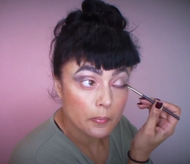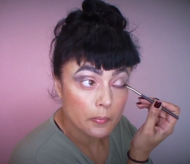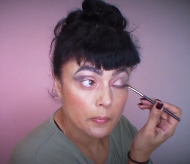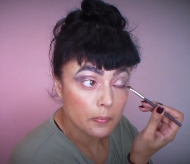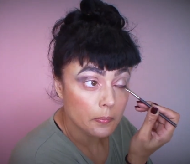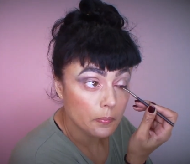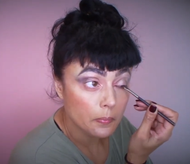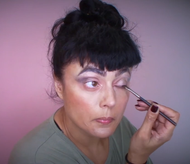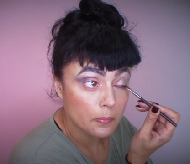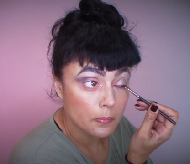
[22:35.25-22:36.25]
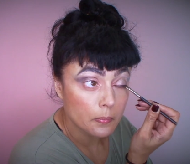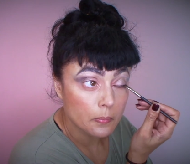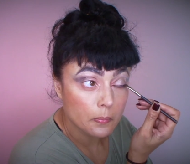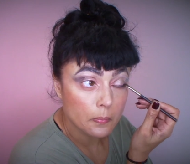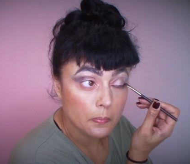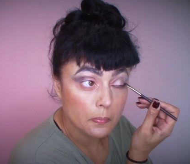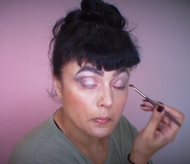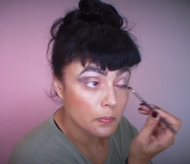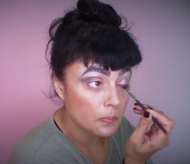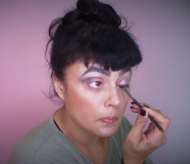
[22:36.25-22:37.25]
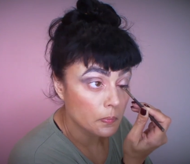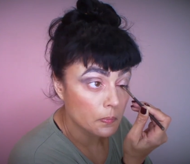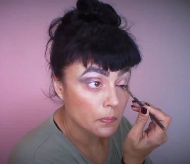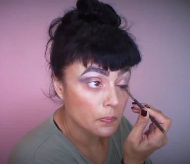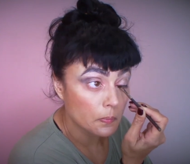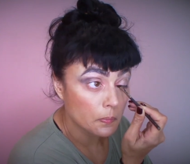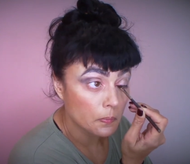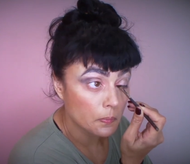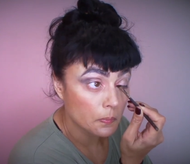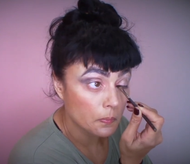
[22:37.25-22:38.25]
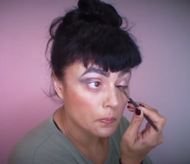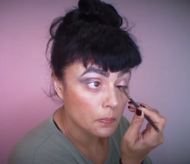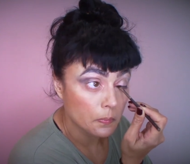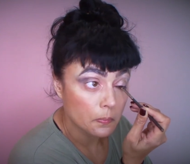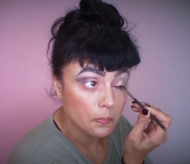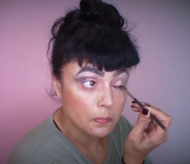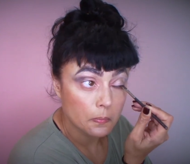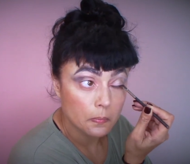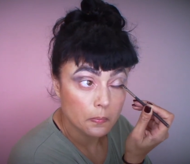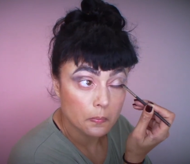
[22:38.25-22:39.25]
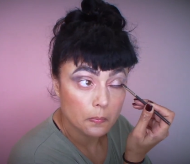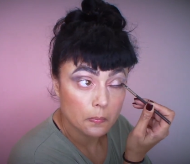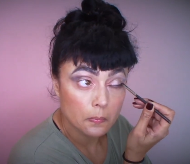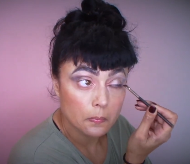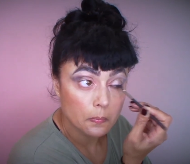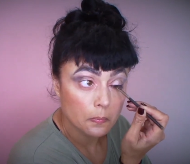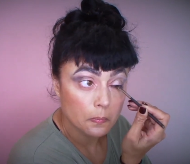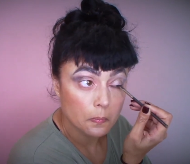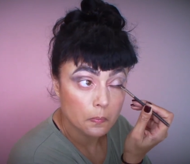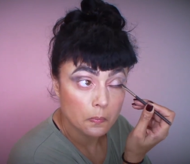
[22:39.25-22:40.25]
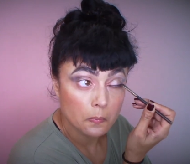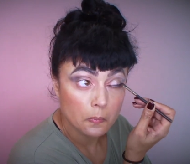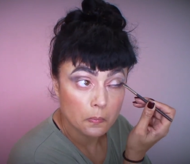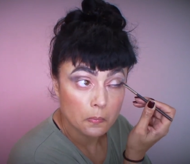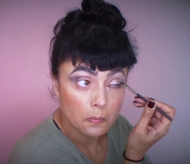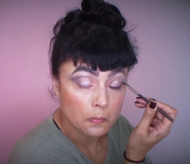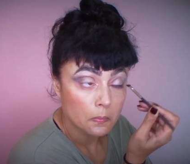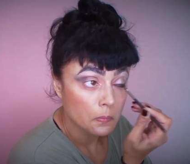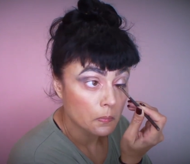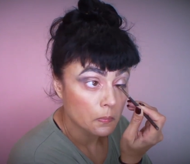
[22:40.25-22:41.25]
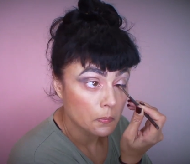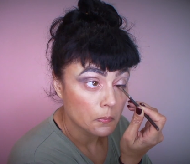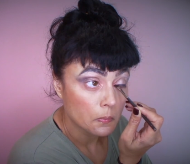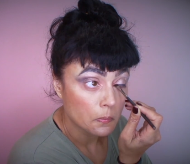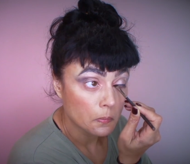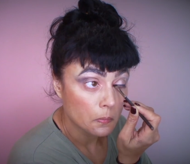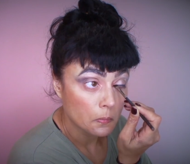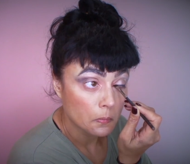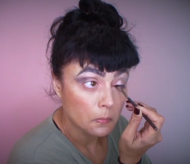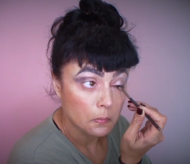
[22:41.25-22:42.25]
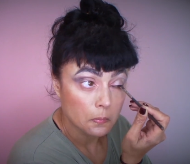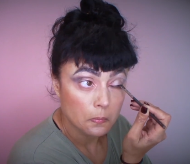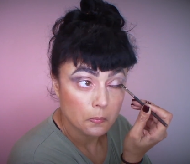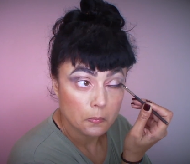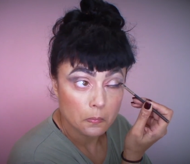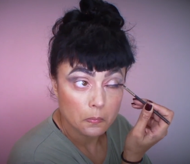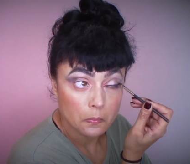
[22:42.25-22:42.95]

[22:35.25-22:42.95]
(no one is talking)